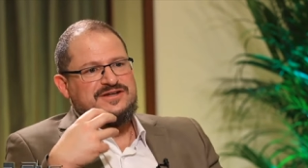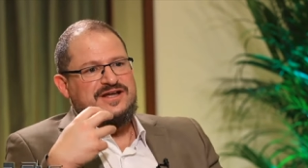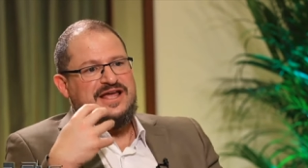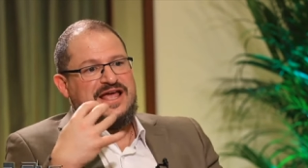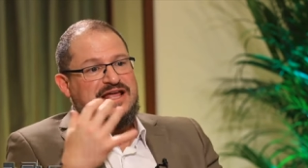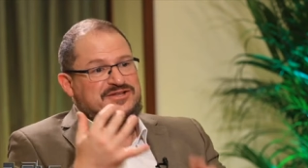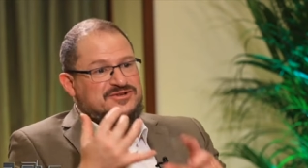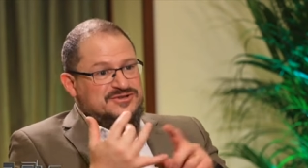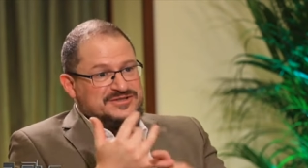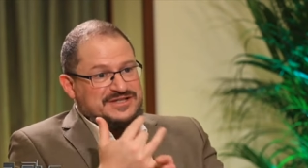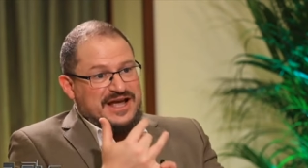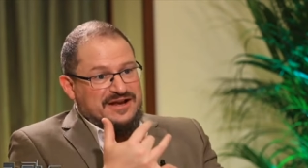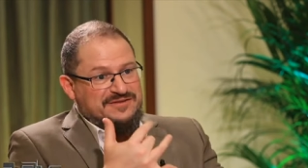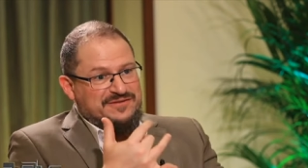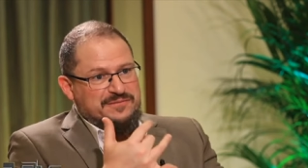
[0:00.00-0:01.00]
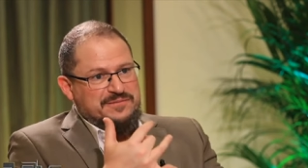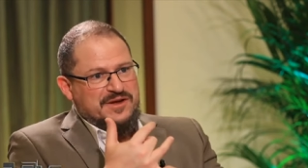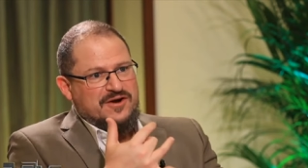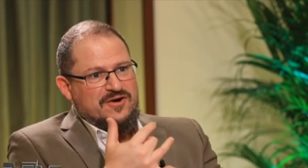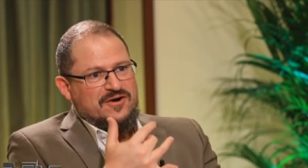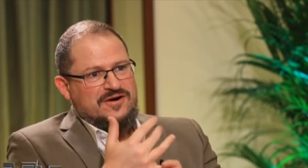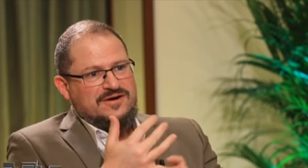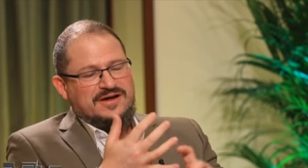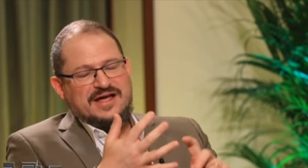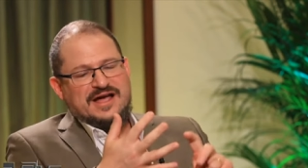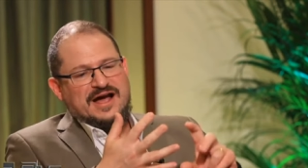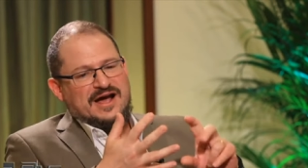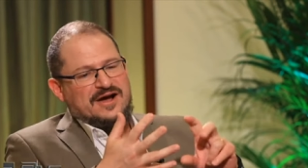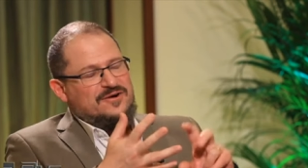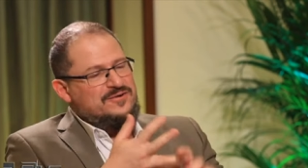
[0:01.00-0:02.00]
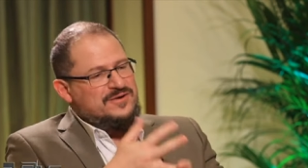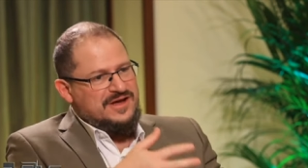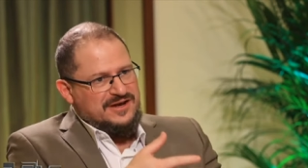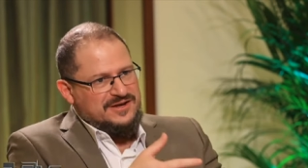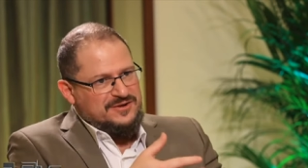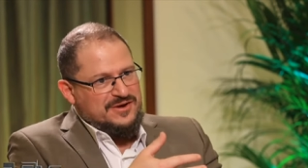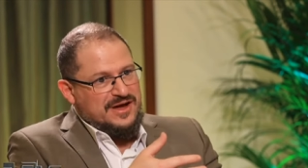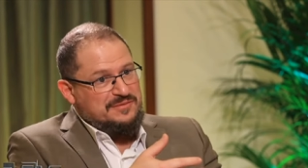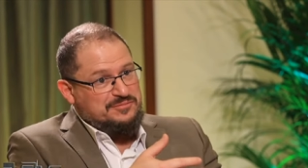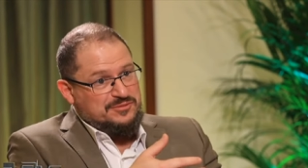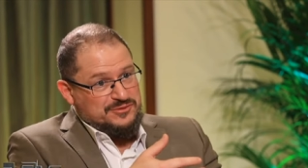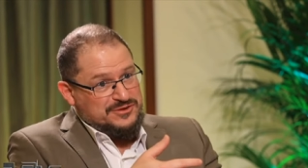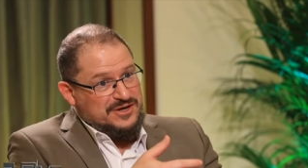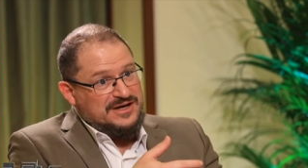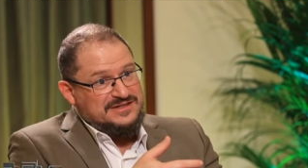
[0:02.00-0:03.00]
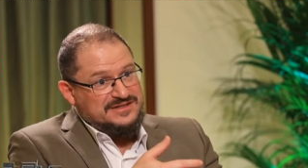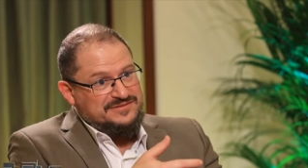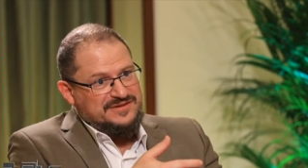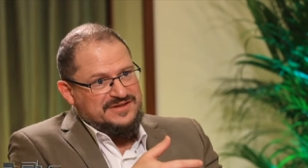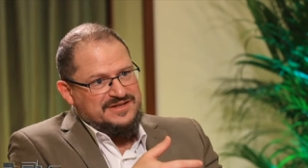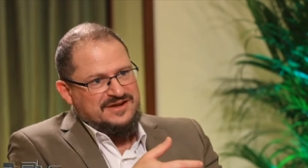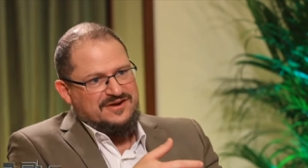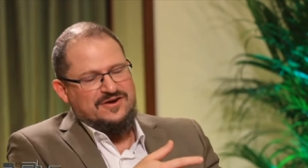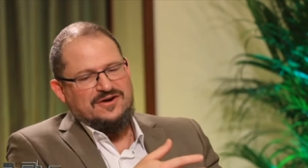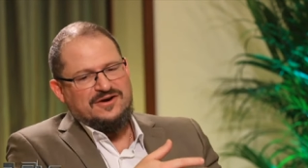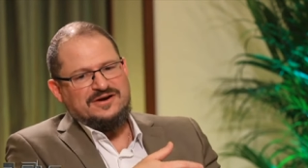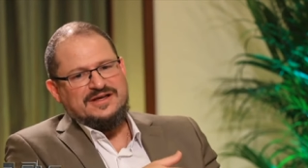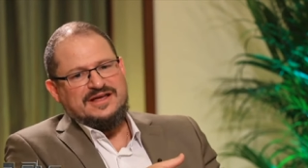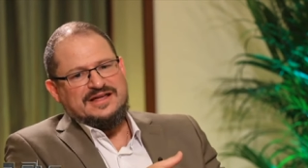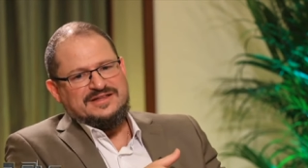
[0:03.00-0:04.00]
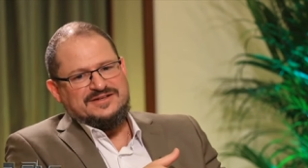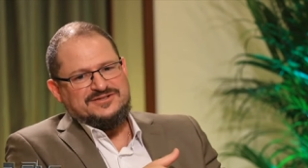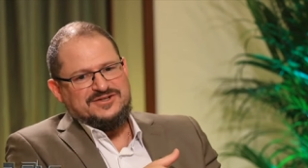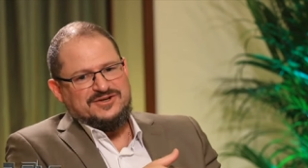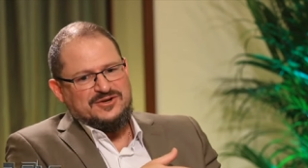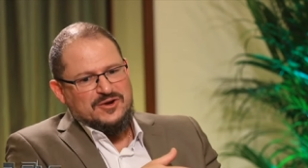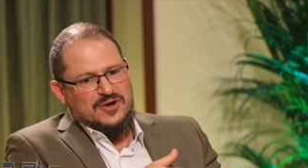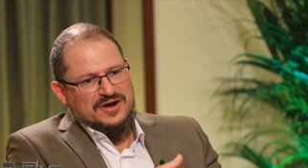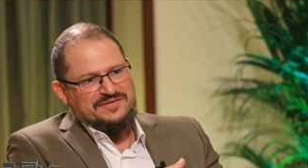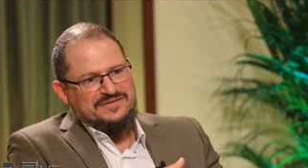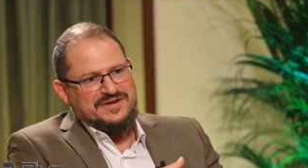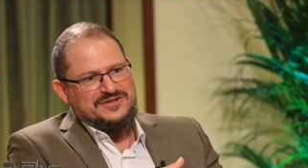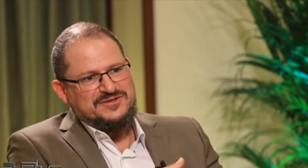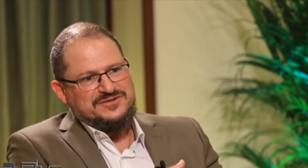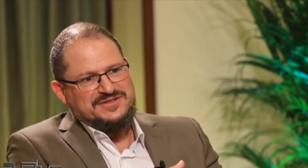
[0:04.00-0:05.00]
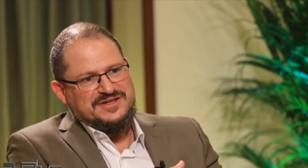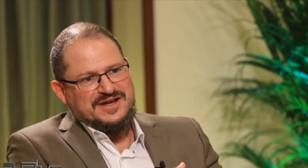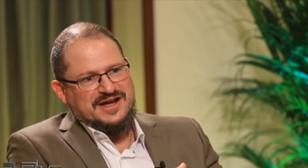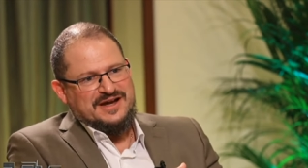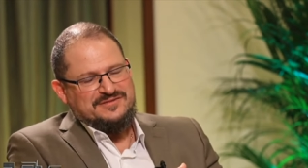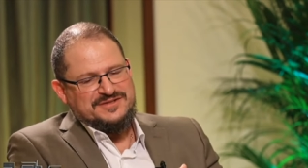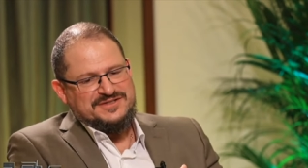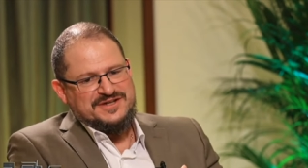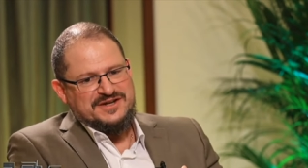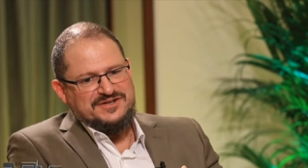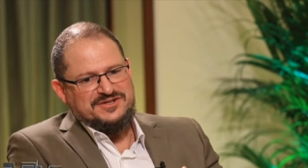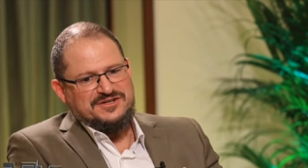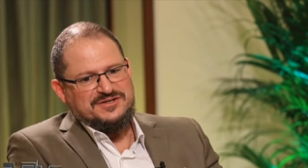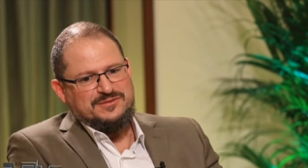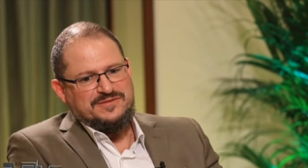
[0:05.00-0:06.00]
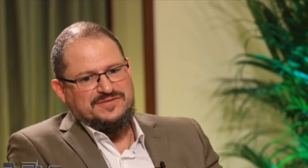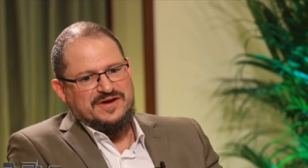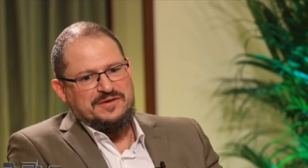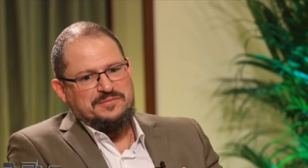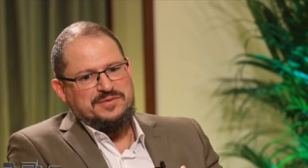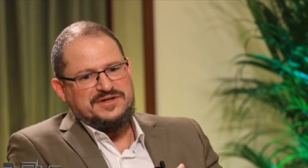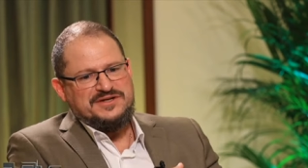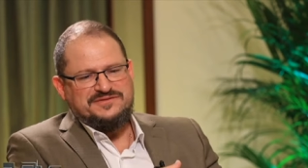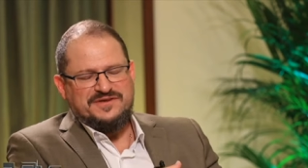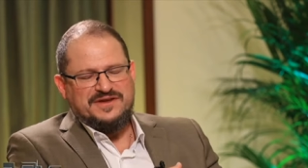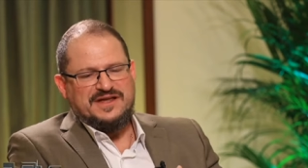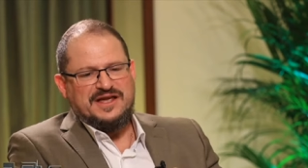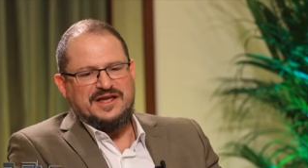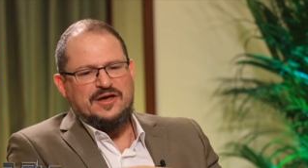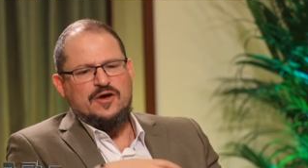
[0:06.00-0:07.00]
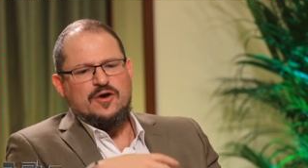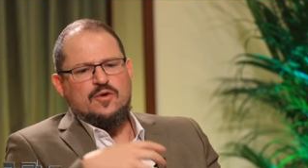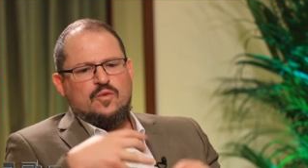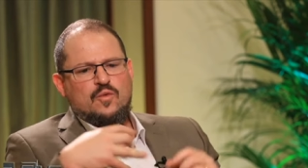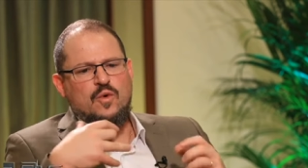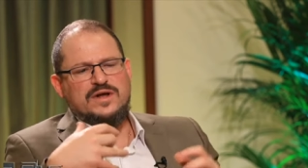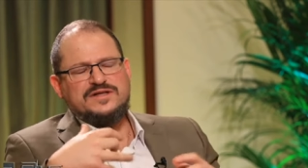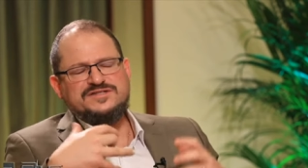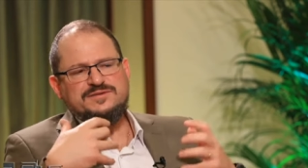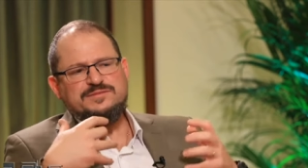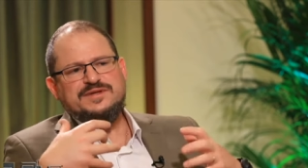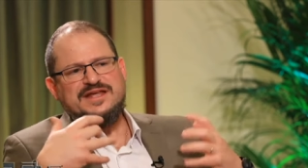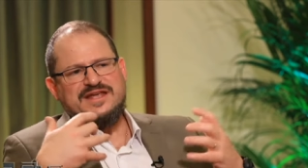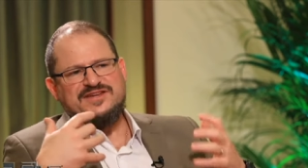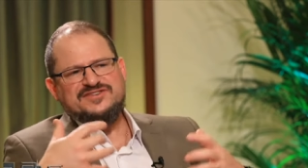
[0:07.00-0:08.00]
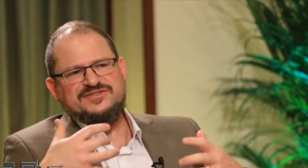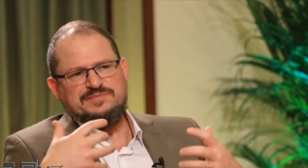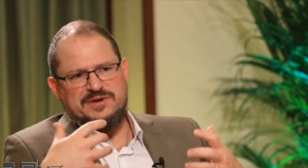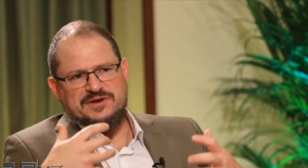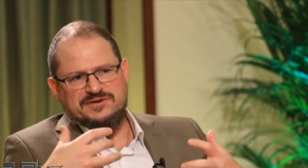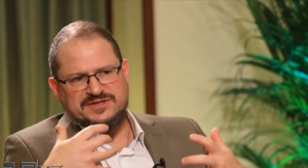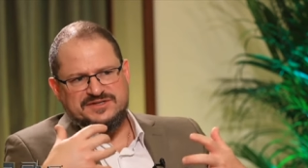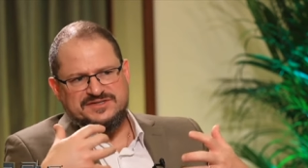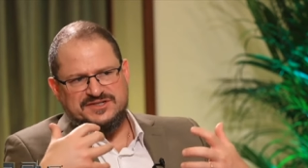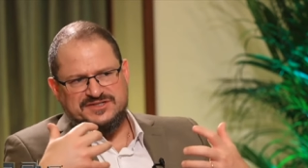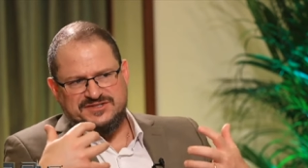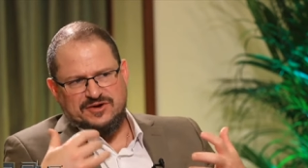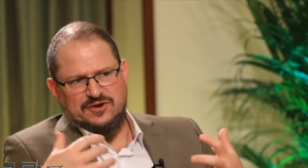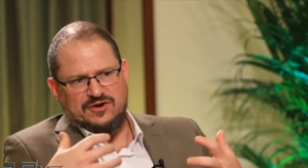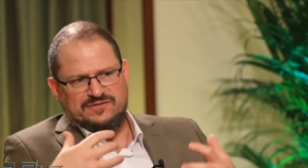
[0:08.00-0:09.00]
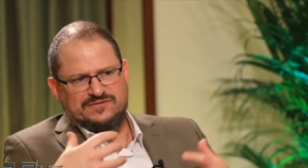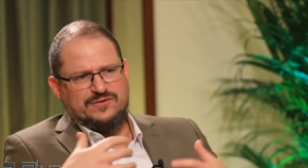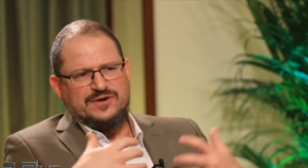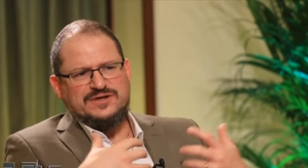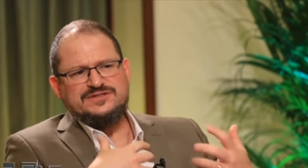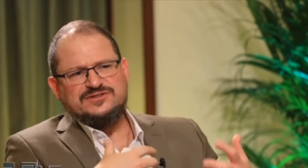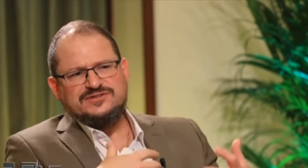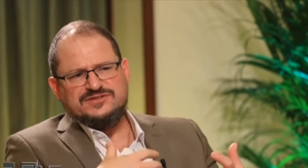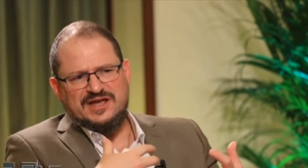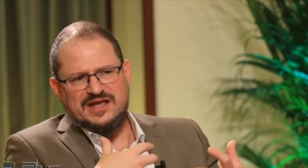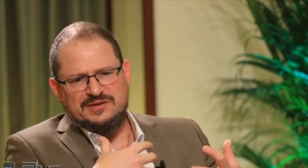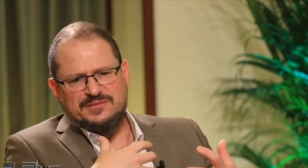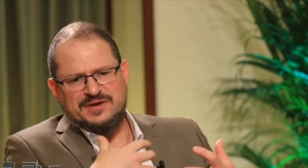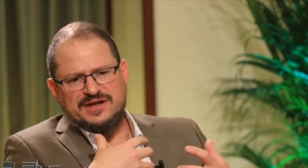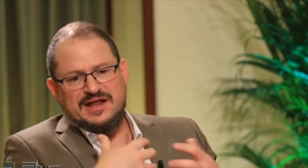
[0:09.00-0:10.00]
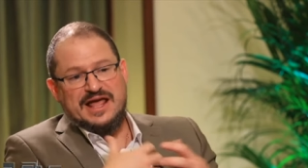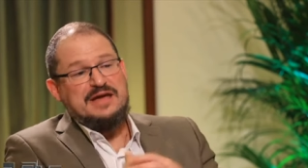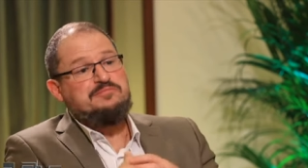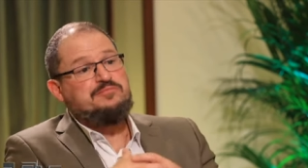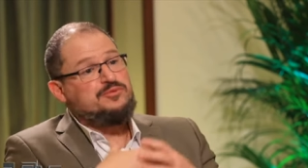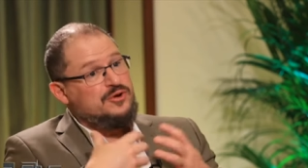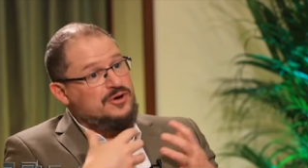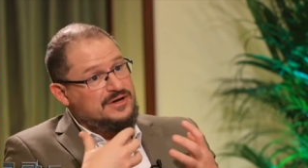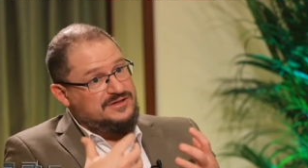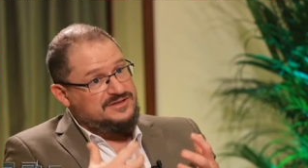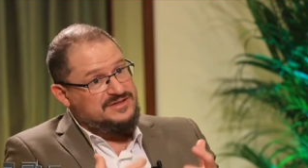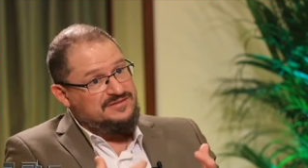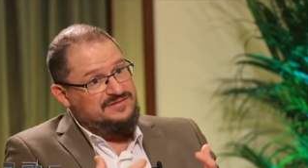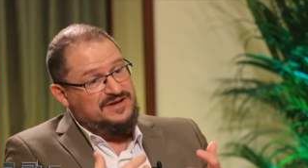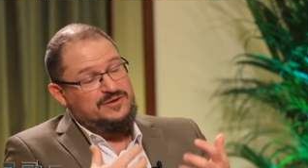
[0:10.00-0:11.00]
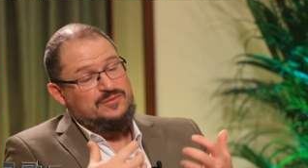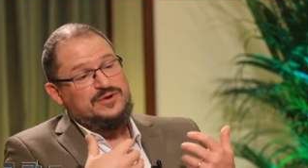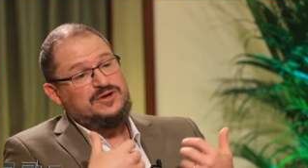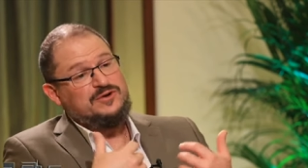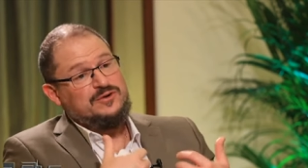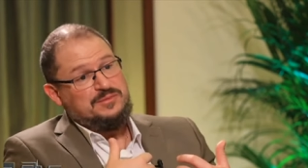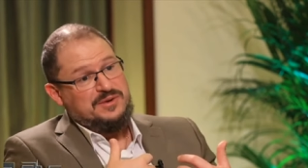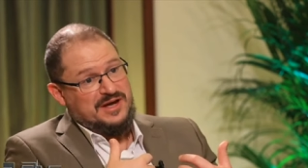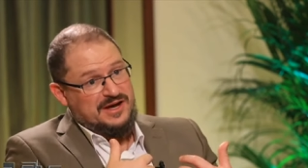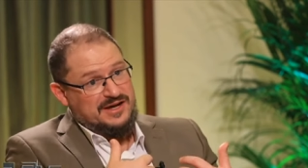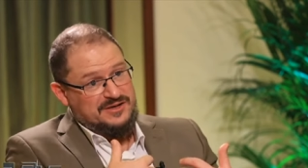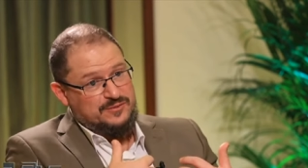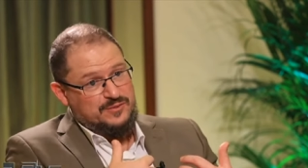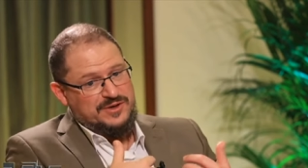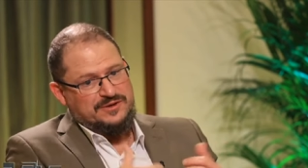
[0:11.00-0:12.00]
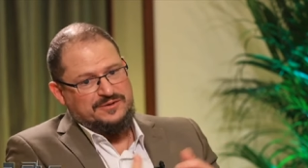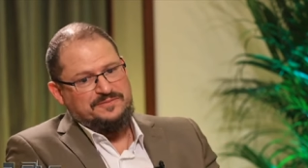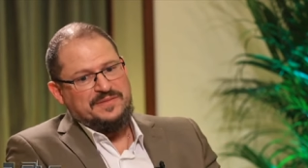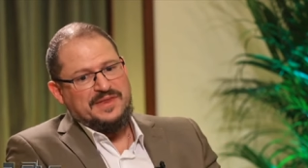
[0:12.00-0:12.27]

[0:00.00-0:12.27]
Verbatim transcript: entertained from the car? How can you get productive in the car? There's a lot of interesting conversation with companies thinking, what some of the experiences are for entertainment and productivity when you are behind the wheel.